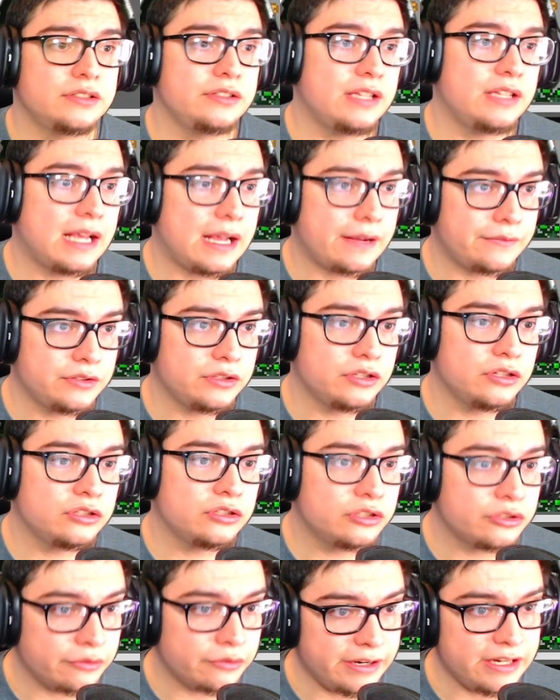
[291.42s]
so you have to go
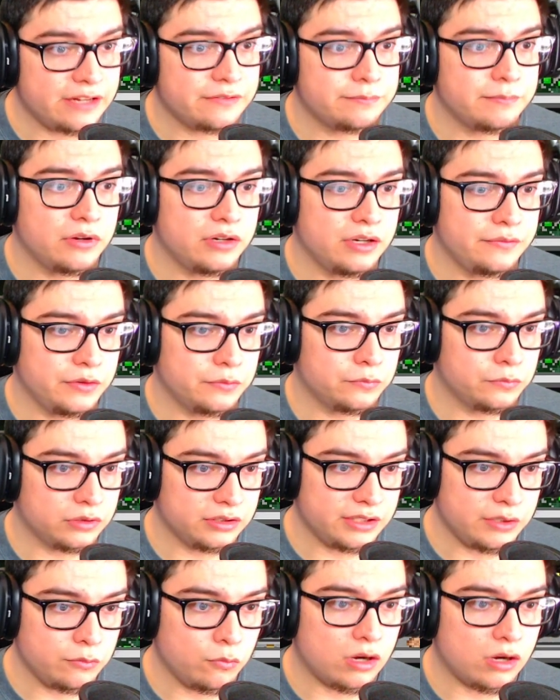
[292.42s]
to creative mode if you
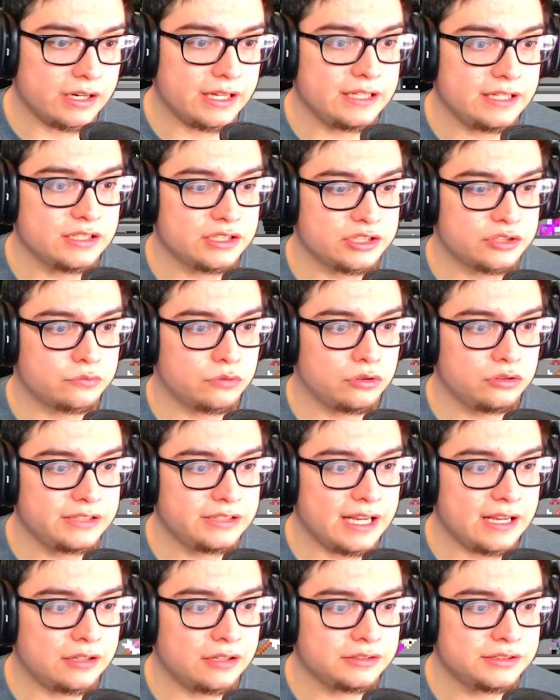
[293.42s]
really want it. Just scroll
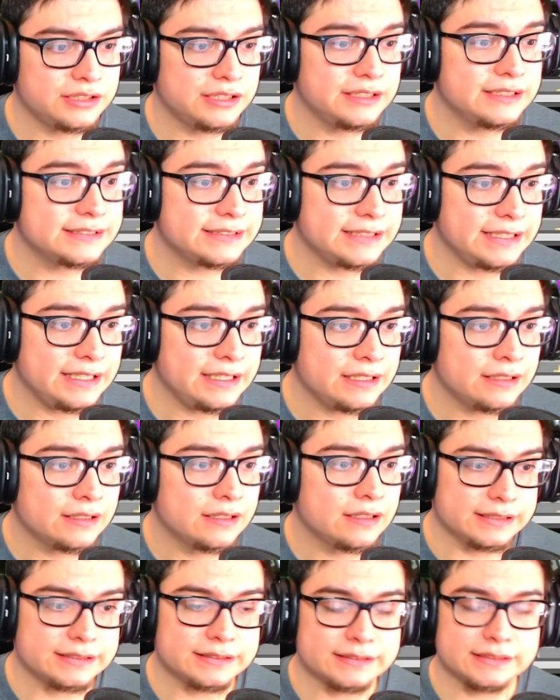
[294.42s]
down till you see
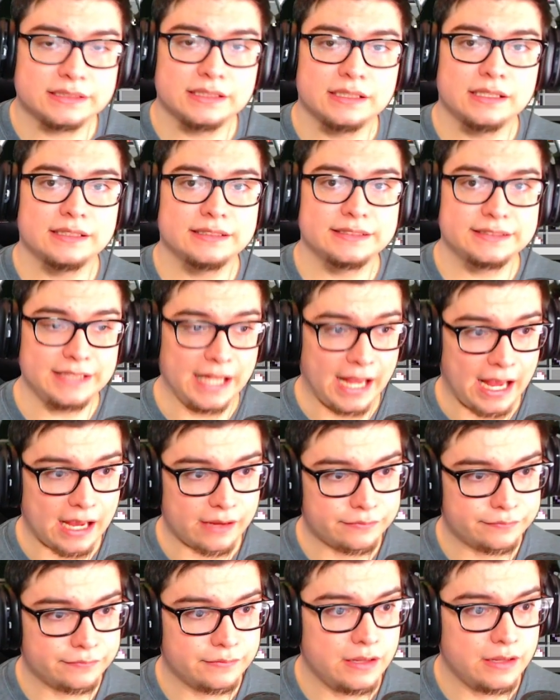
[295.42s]
this
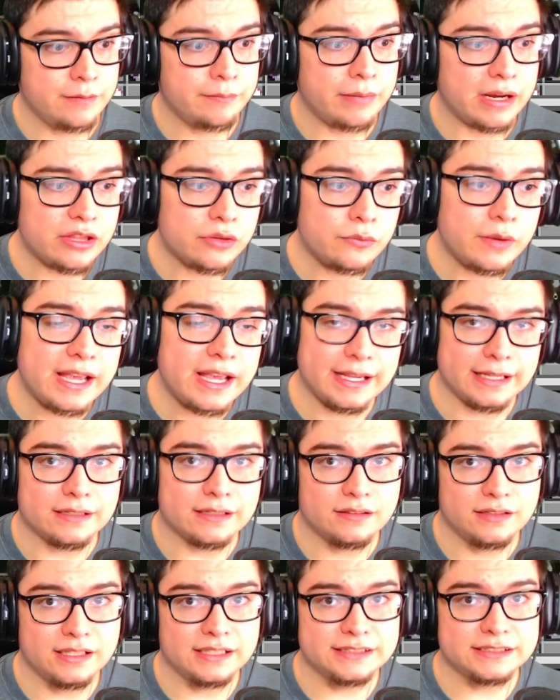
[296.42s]
staff. And by the
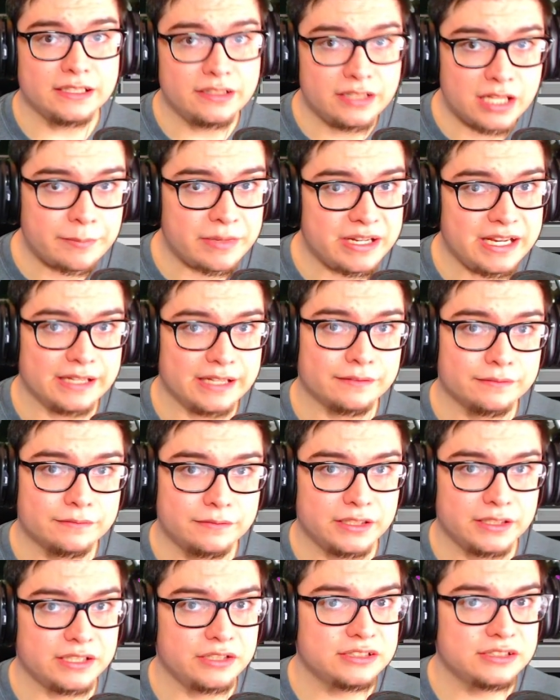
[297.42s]
way, it's unlimited.
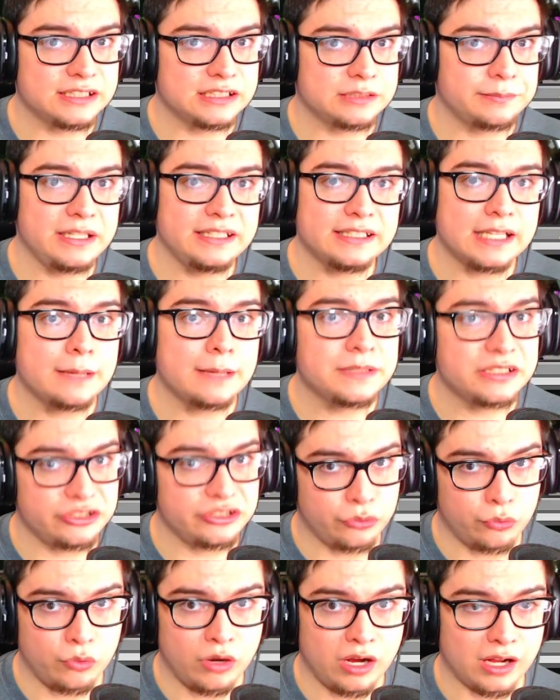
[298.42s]
You can use it as many times
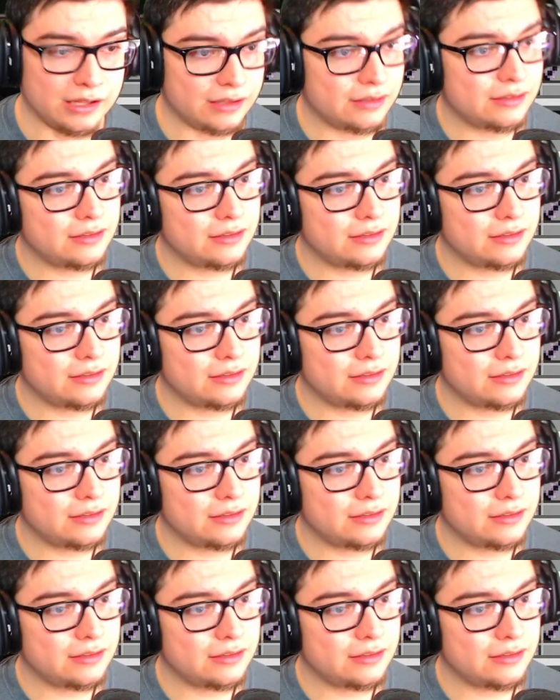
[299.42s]
as you want.